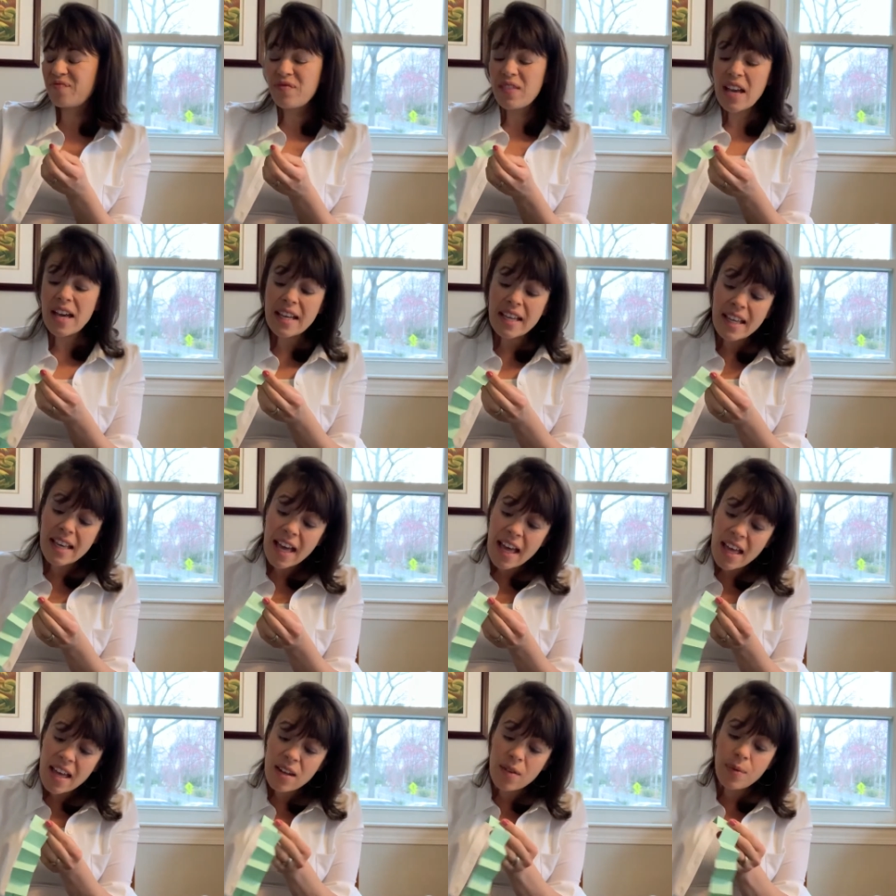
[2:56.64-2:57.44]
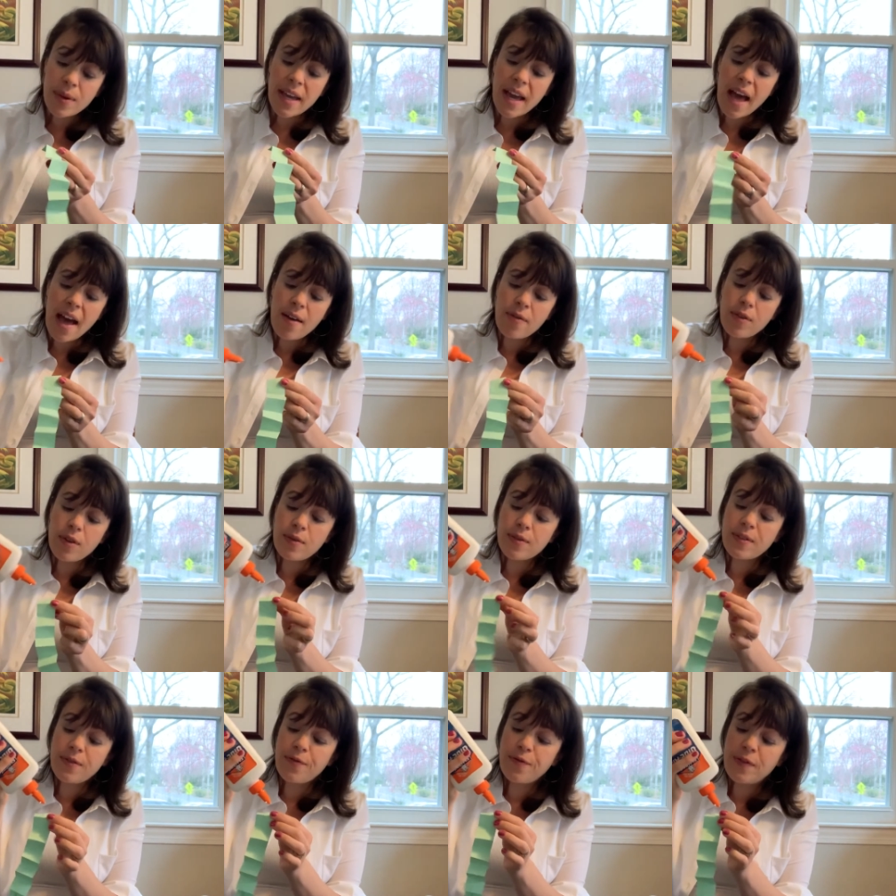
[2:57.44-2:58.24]
Again, we have
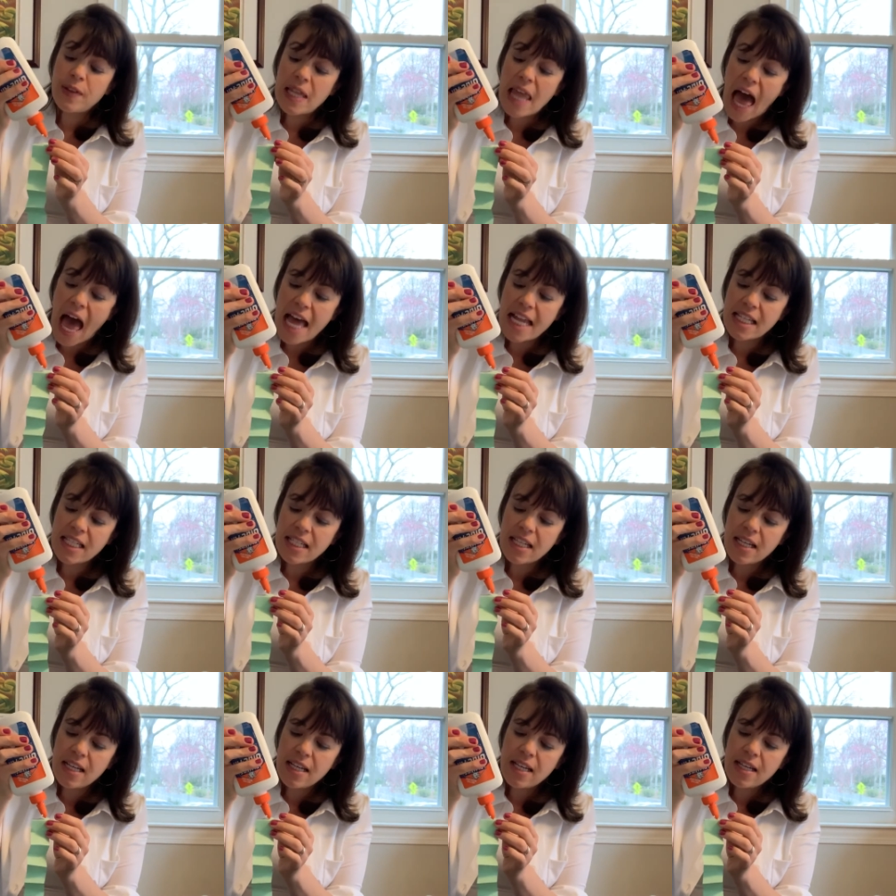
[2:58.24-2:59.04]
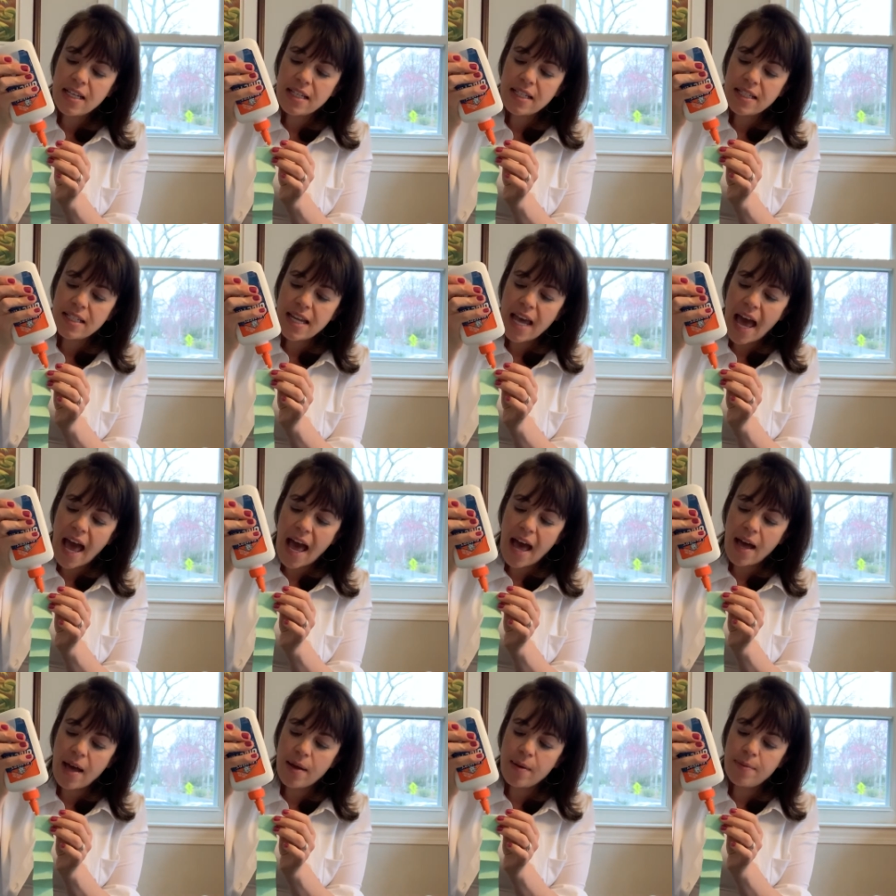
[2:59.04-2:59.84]
those flat
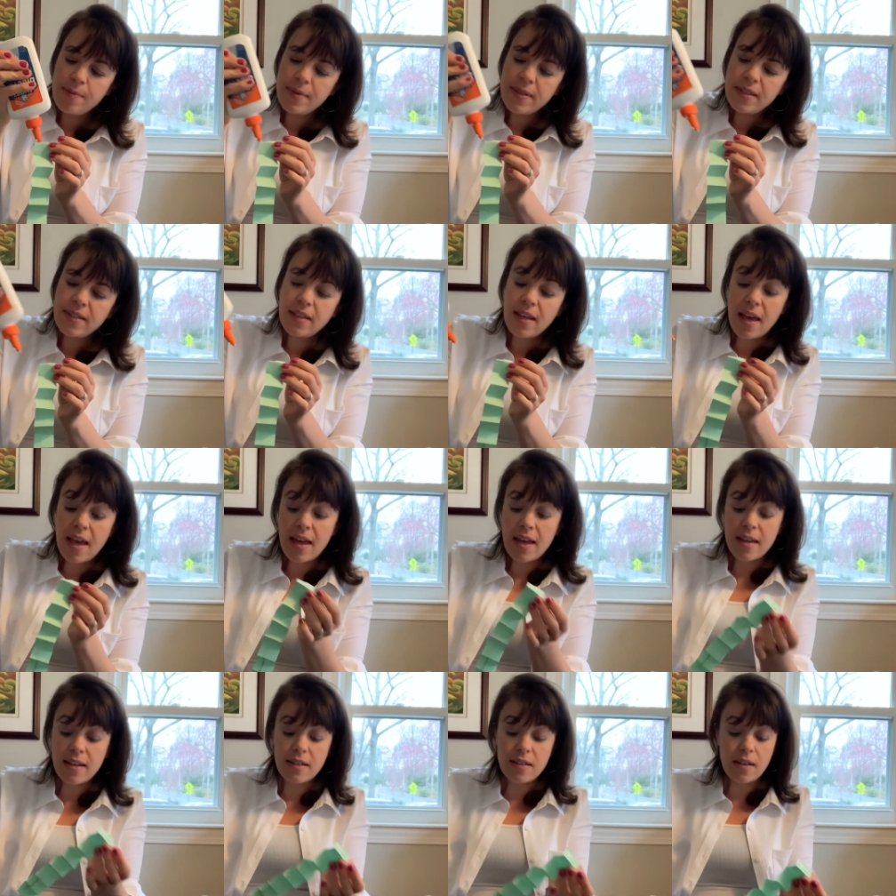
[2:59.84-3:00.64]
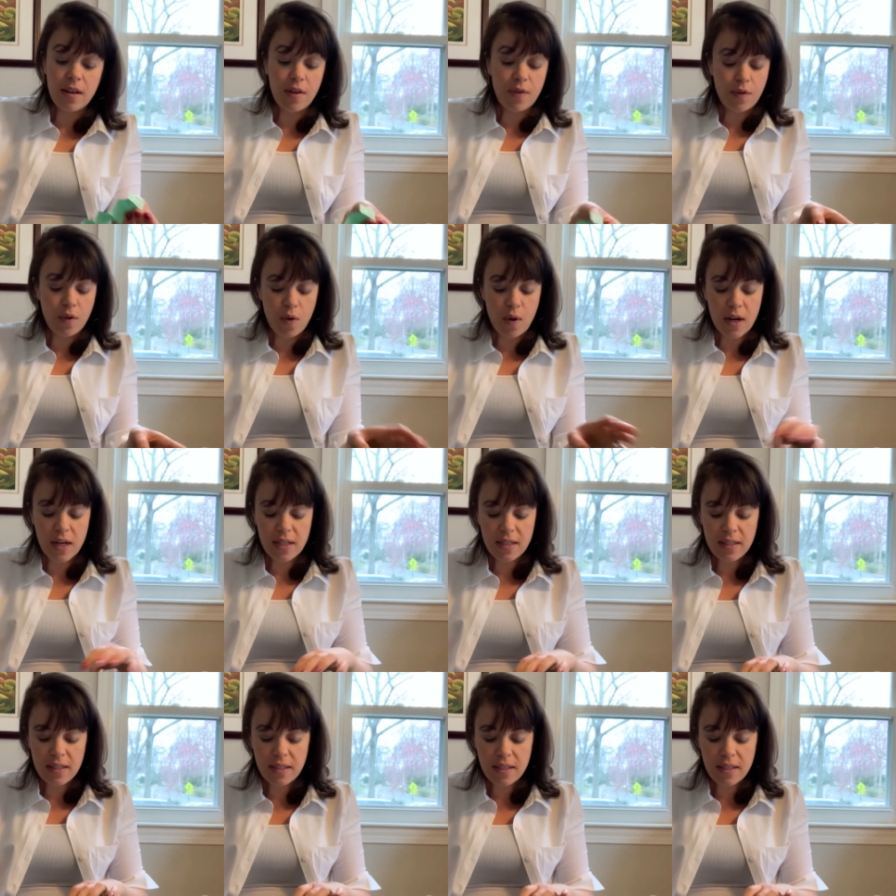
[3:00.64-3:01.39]
tabs, and of course,